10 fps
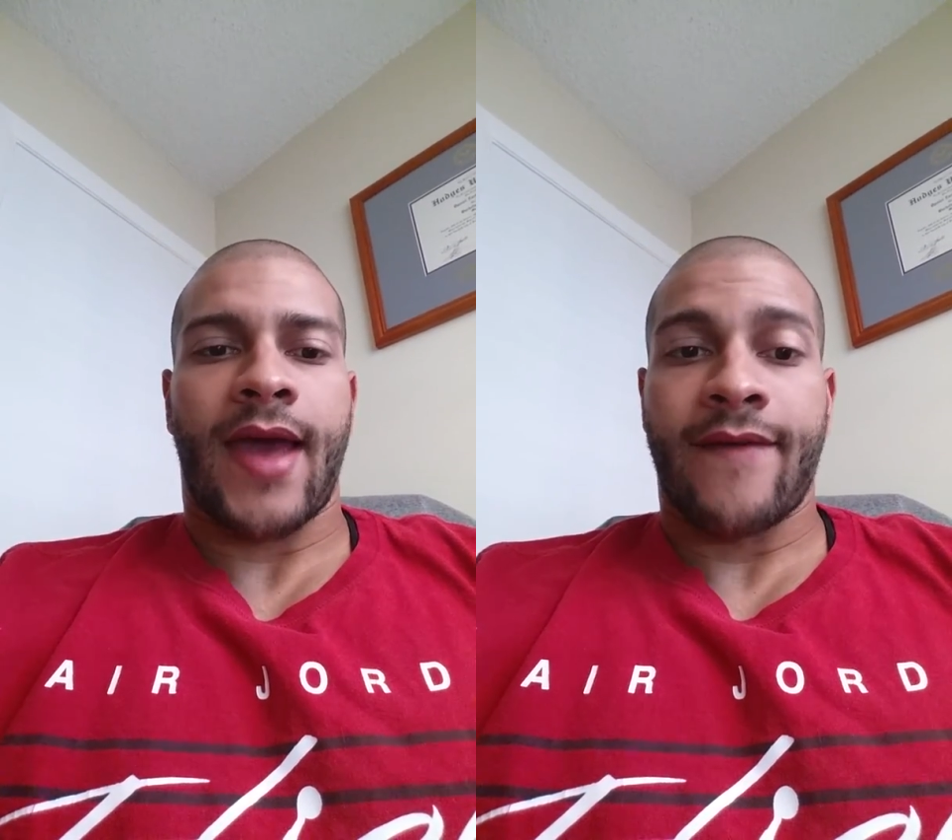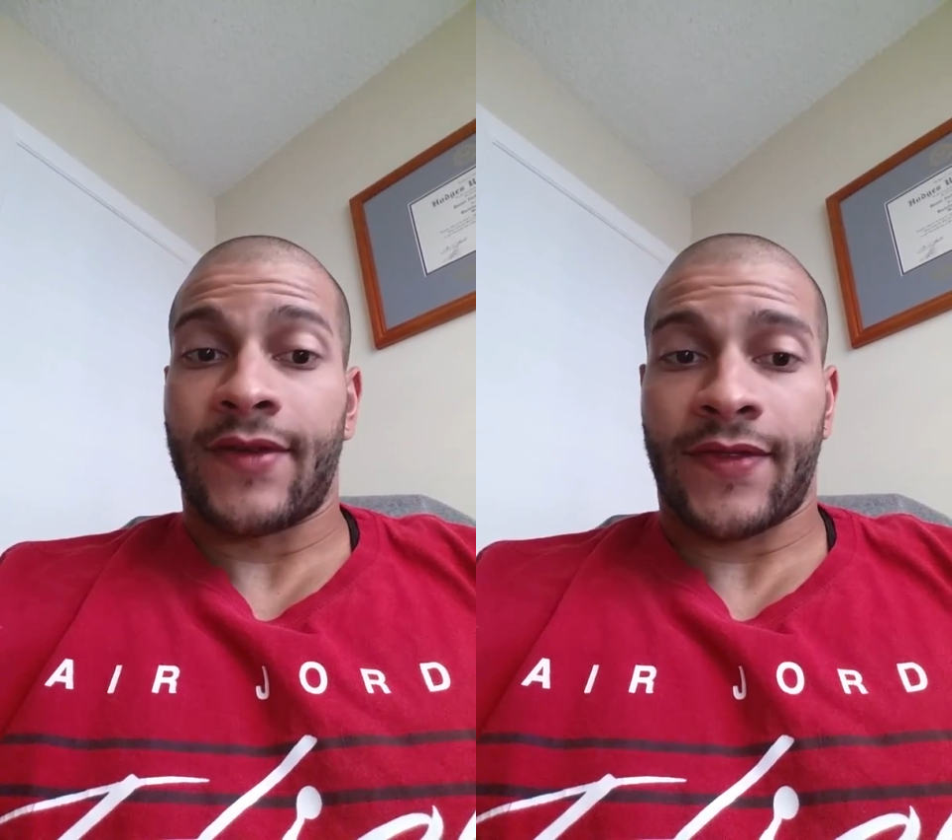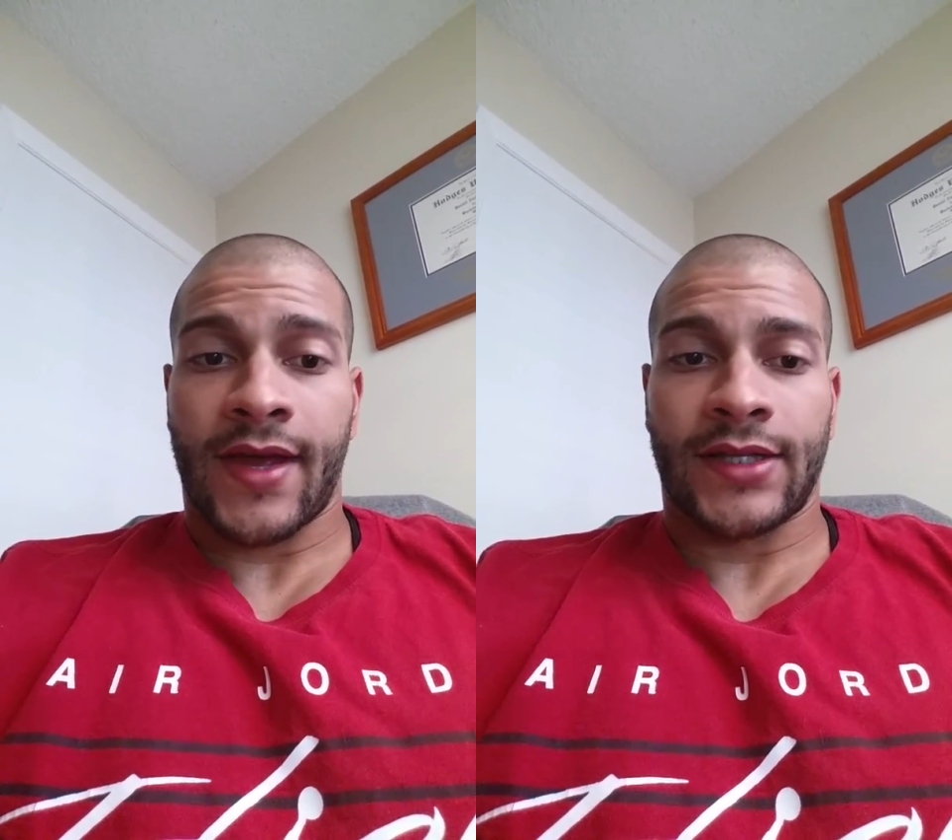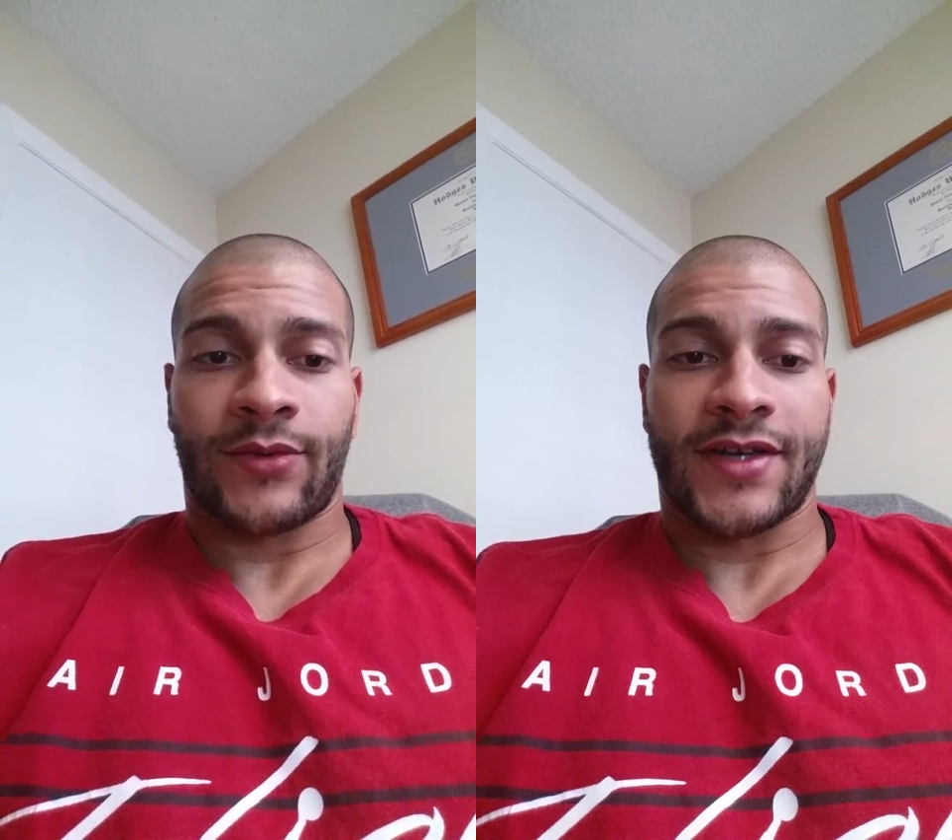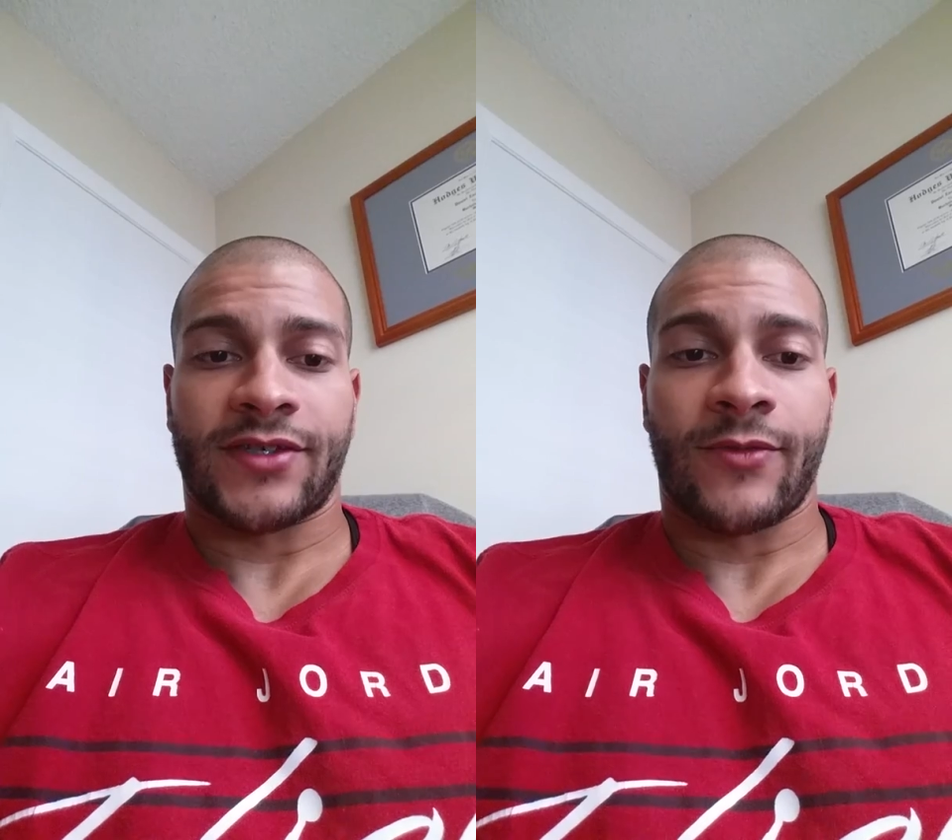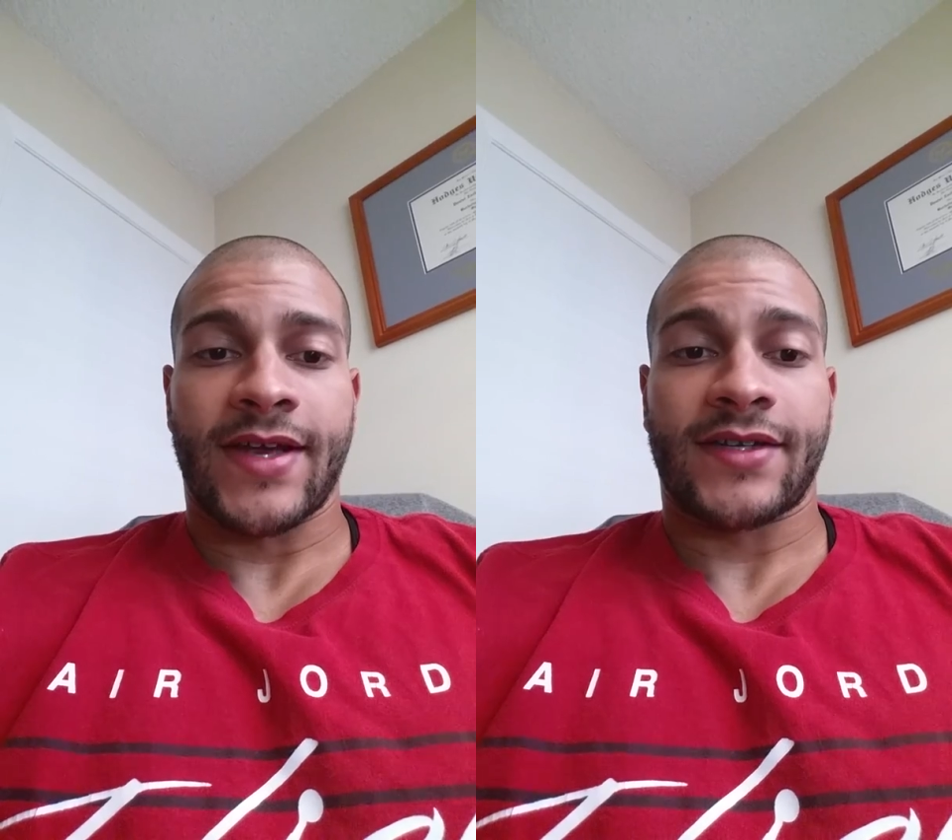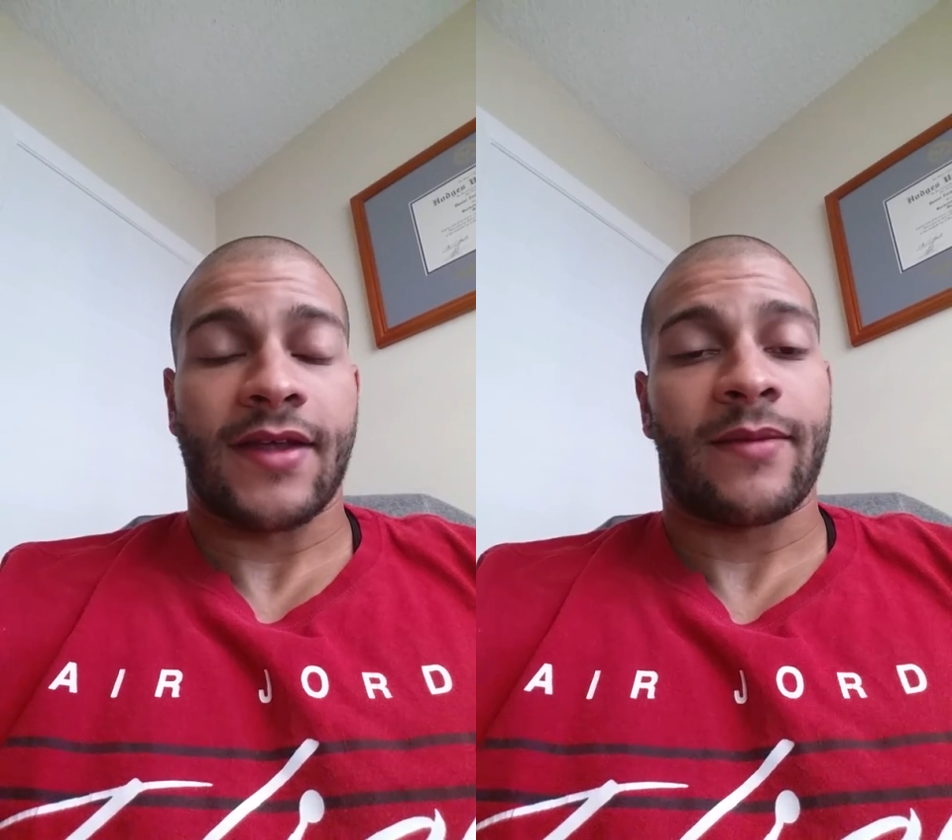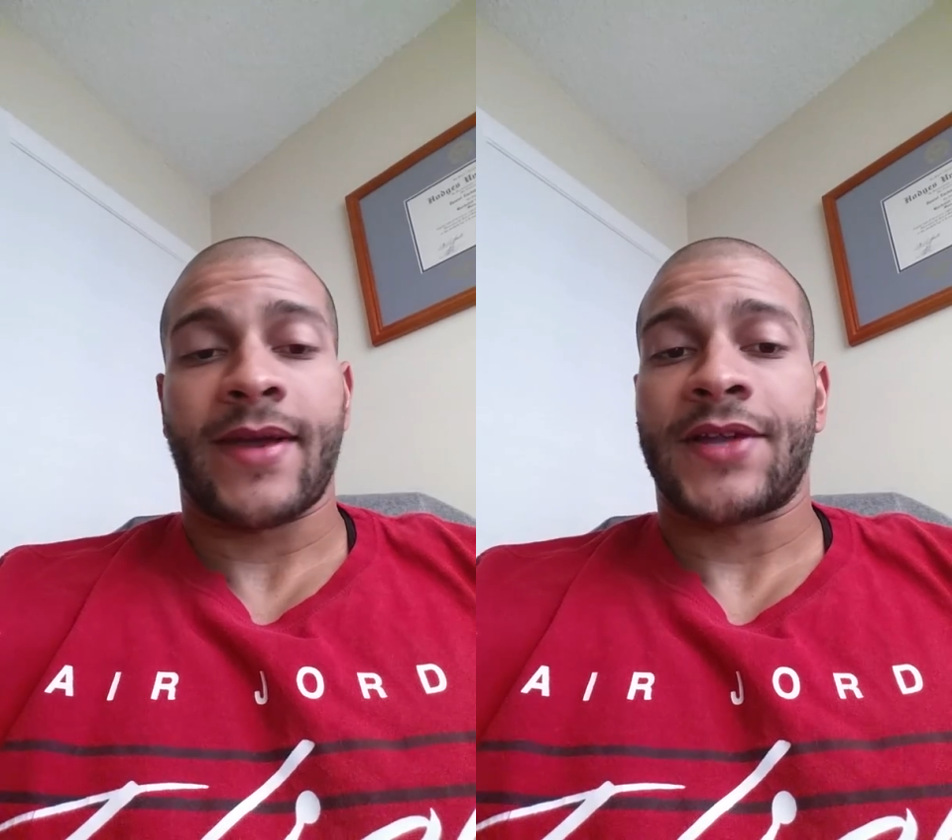everything twice a week.
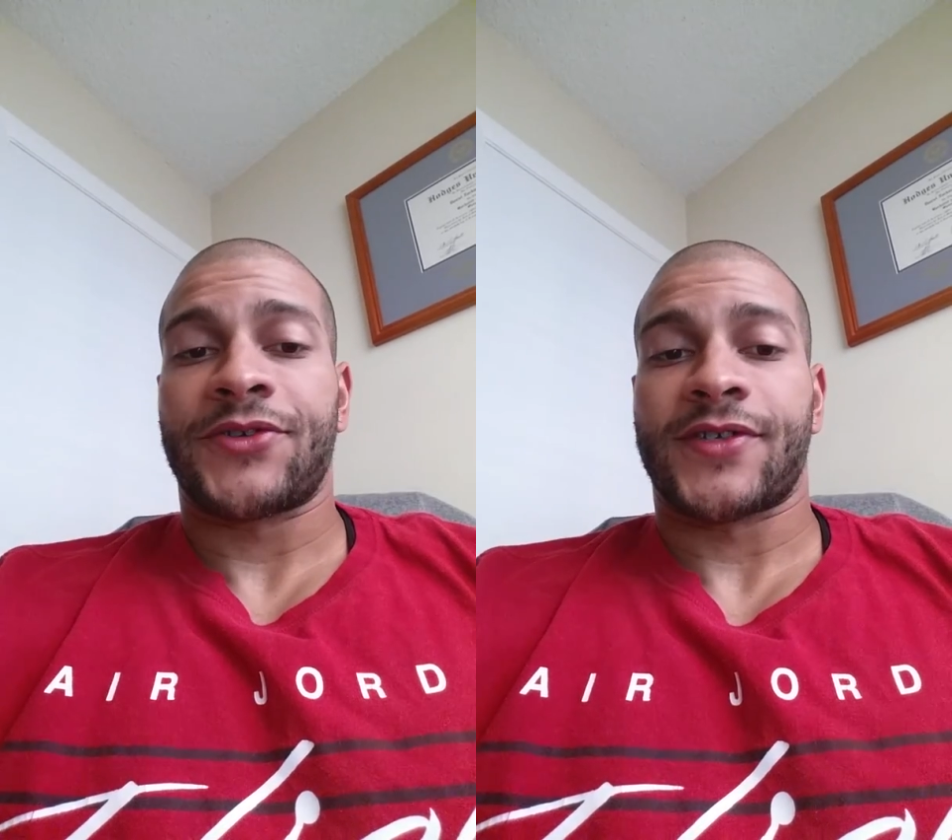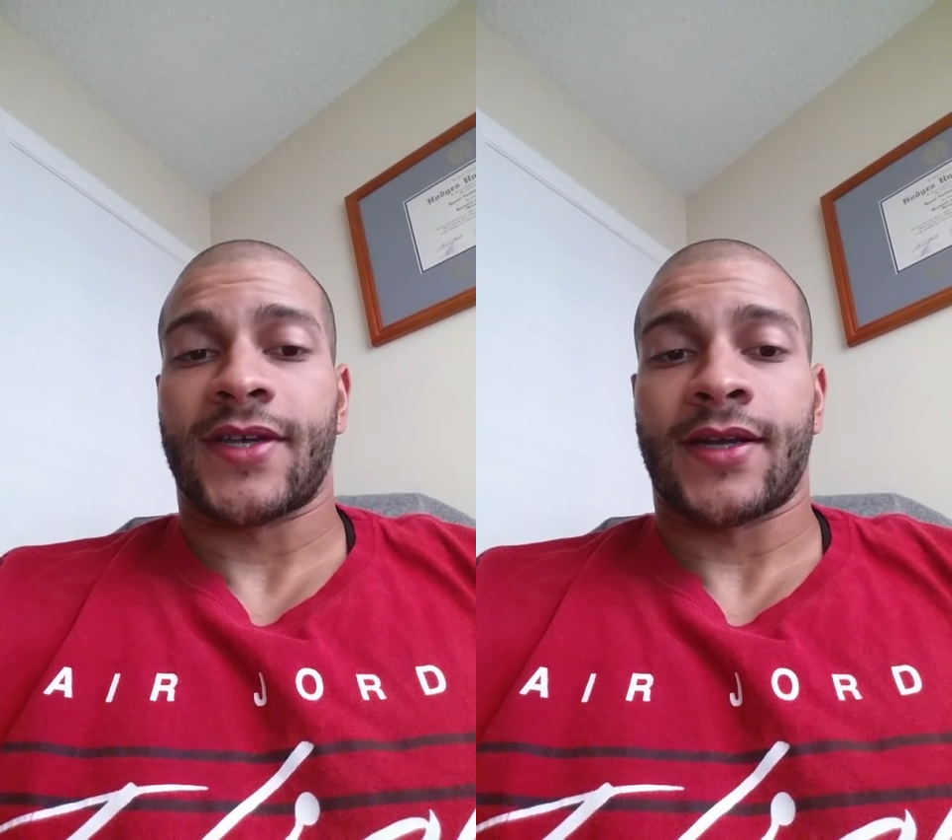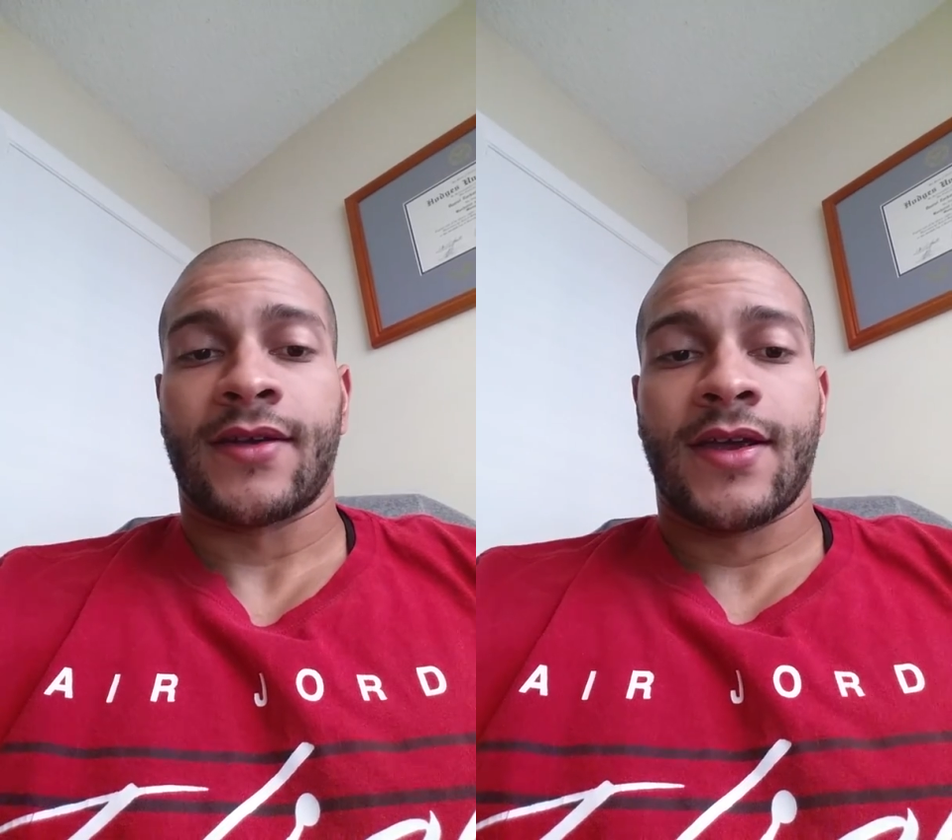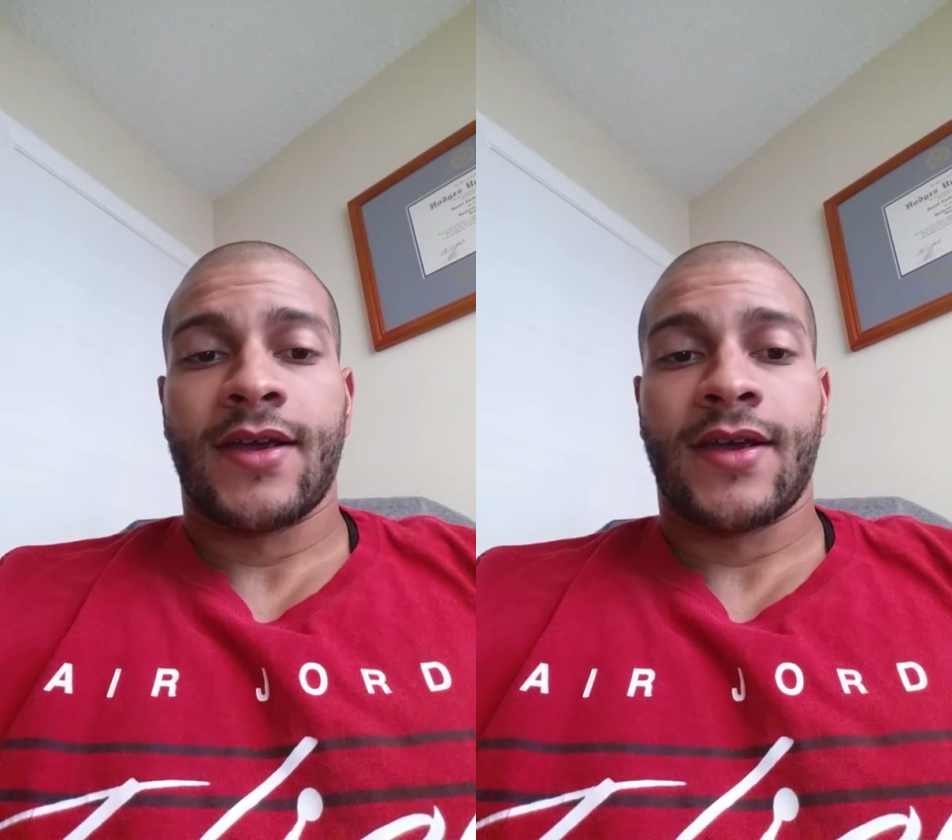So that'll be interesting.